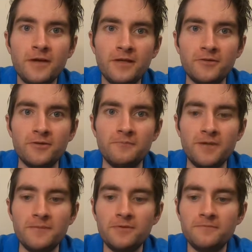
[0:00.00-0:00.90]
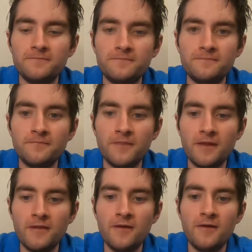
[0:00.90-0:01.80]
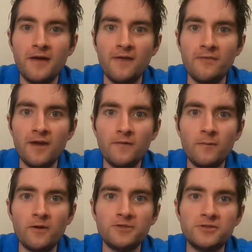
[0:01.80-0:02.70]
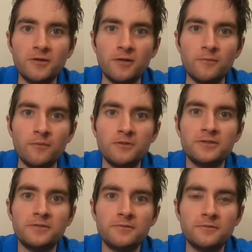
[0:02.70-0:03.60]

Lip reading: Hello, good people. Have you ever watched Star Wars?